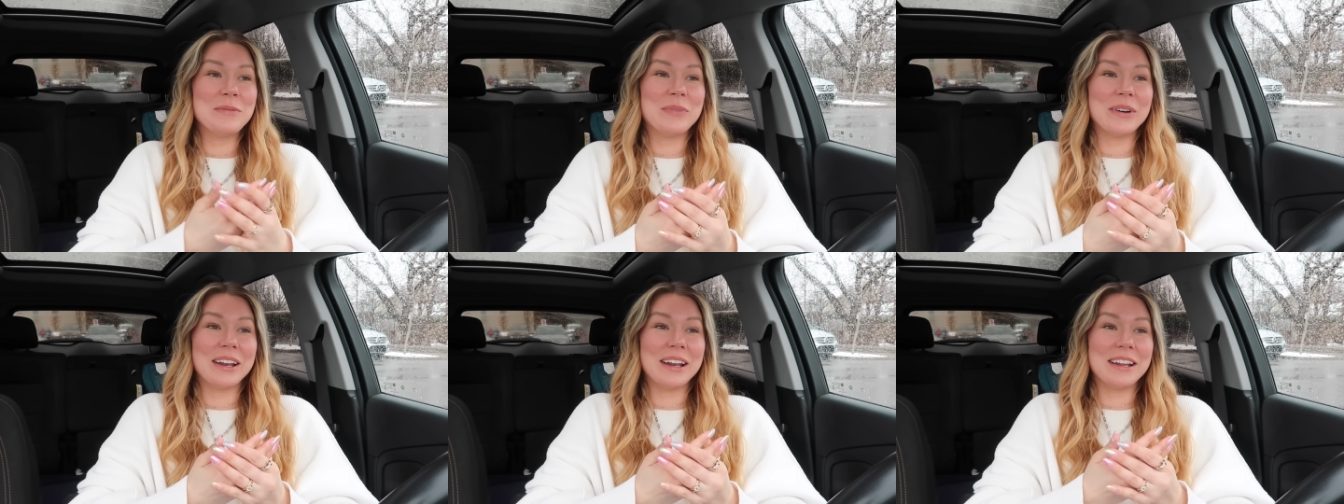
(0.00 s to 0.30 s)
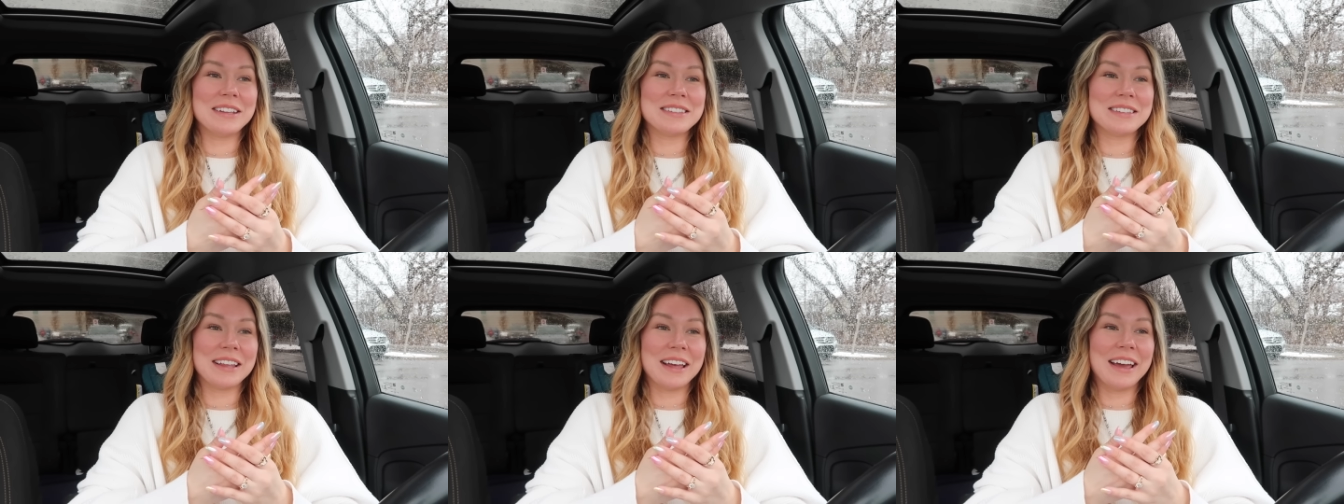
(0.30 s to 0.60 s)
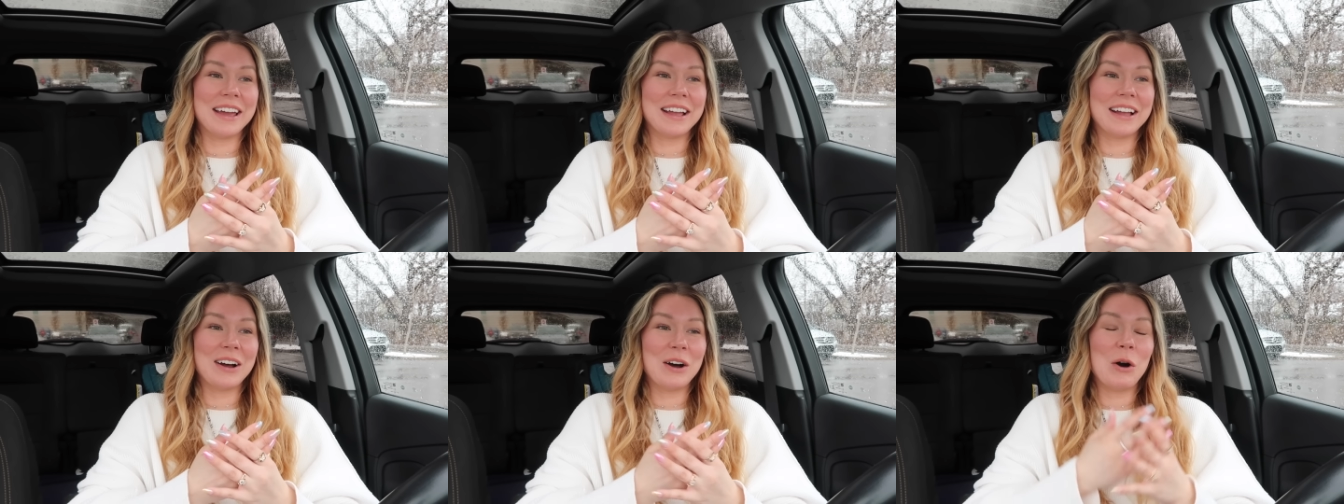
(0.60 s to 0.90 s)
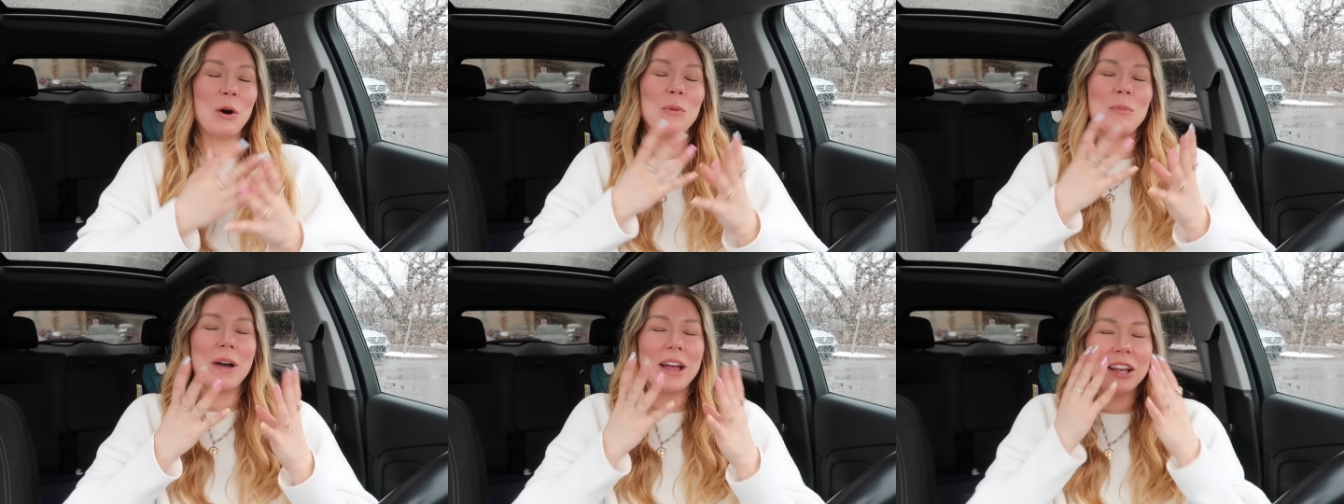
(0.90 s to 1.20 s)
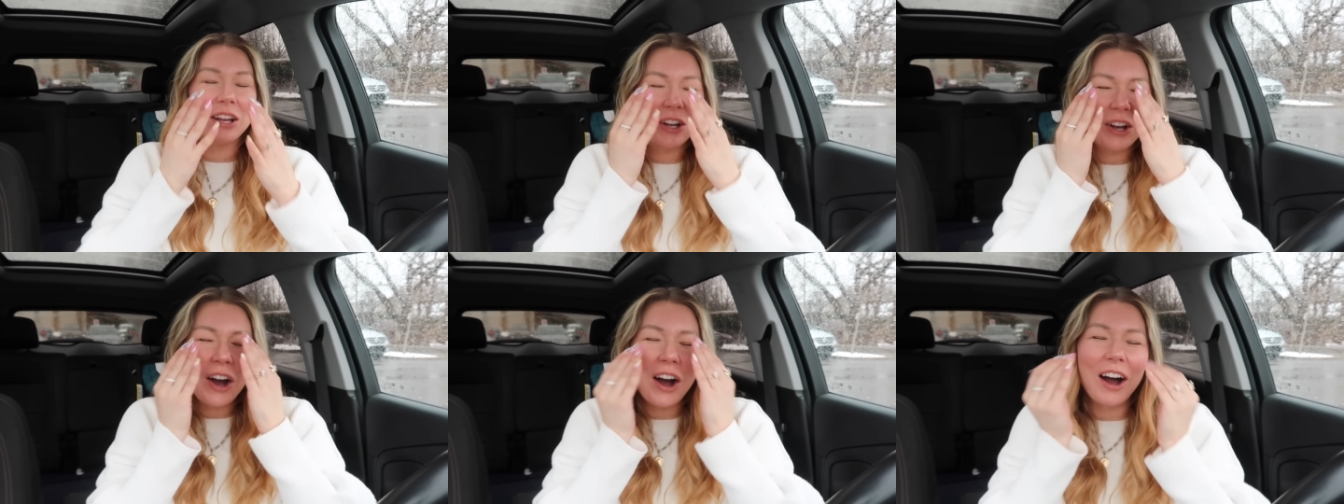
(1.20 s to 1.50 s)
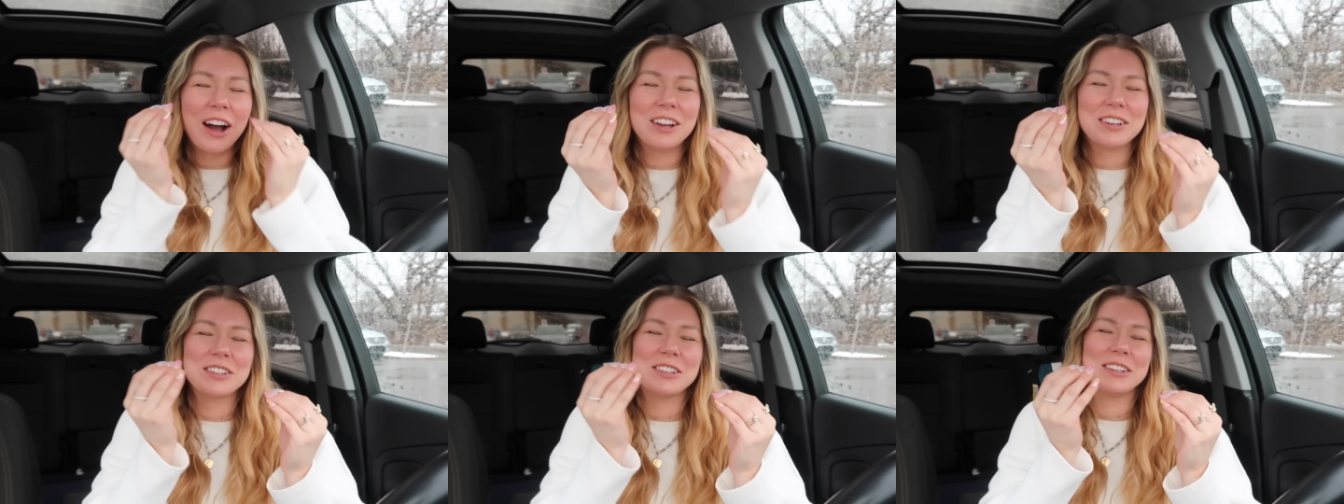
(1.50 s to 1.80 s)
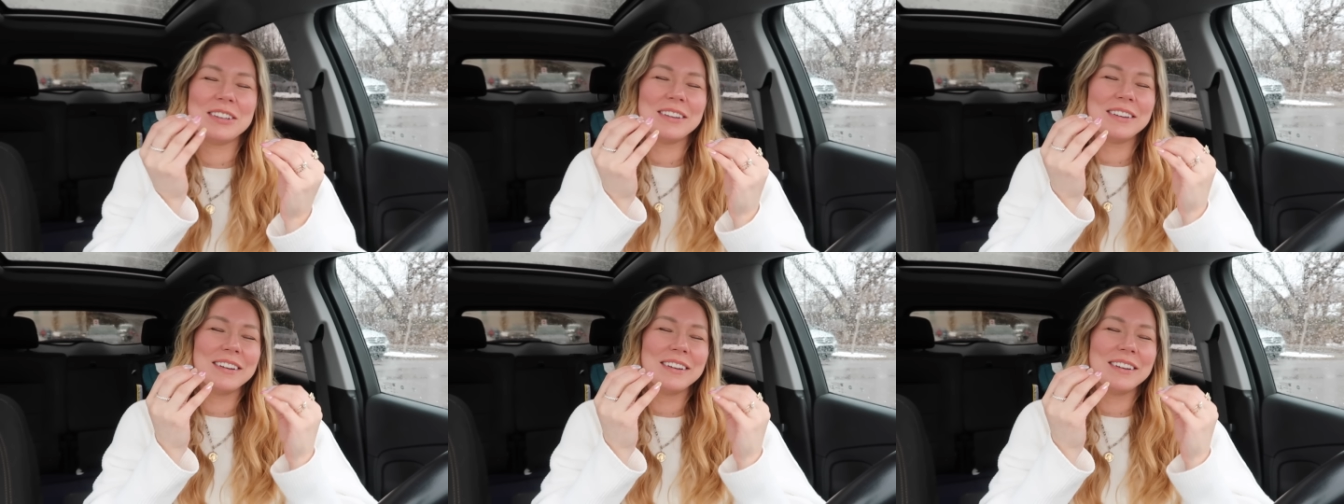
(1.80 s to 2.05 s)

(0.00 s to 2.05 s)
But it's like, oh my gosh,